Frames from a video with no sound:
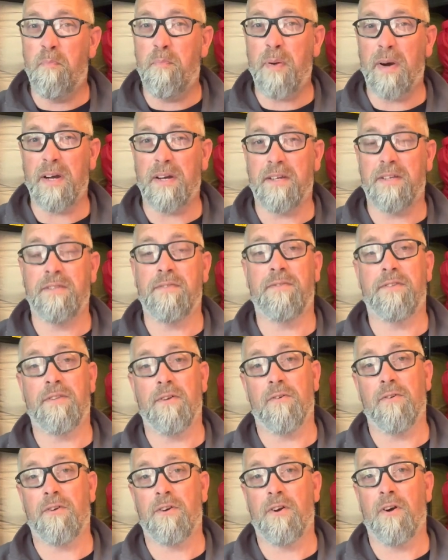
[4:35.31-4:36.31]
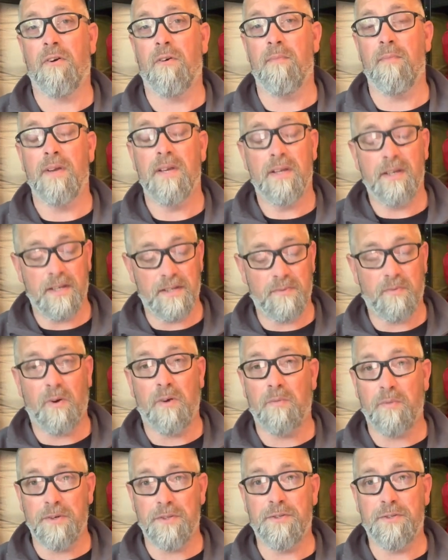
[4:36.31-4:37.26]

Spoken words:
bug.com is what